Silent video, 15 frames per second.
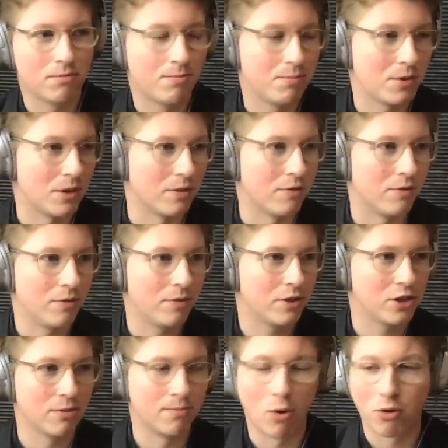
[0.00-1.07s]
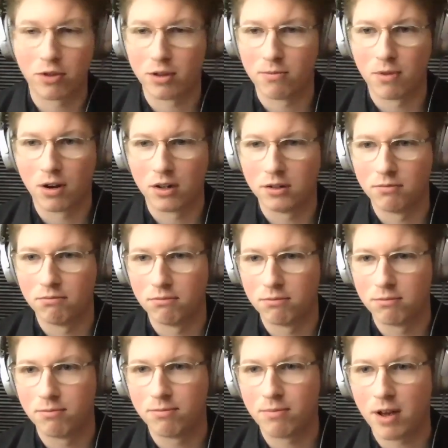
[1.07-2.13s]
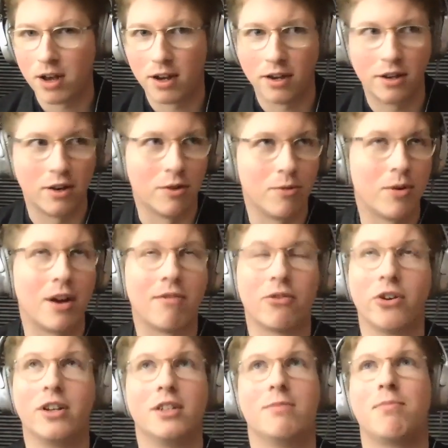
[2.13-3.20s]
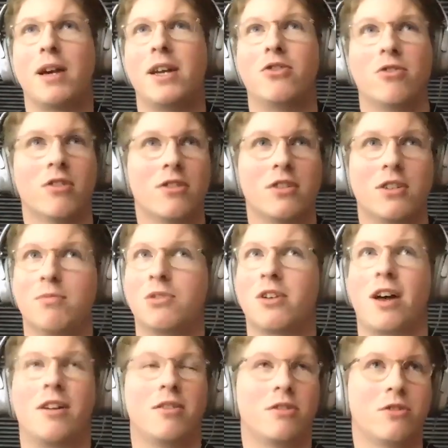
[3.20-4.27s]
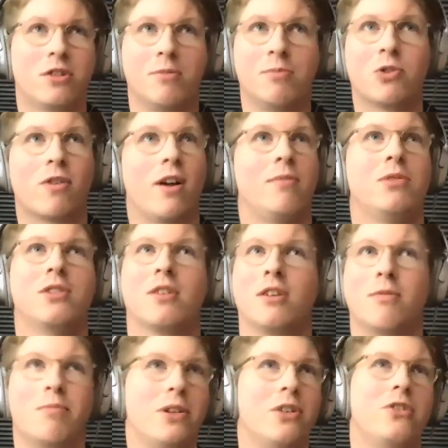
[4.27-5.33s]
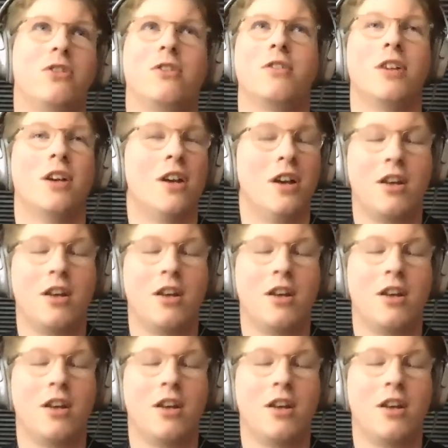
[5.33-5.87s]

sort of support them on whatever it is, Patreon, Subscribestar, BitChute.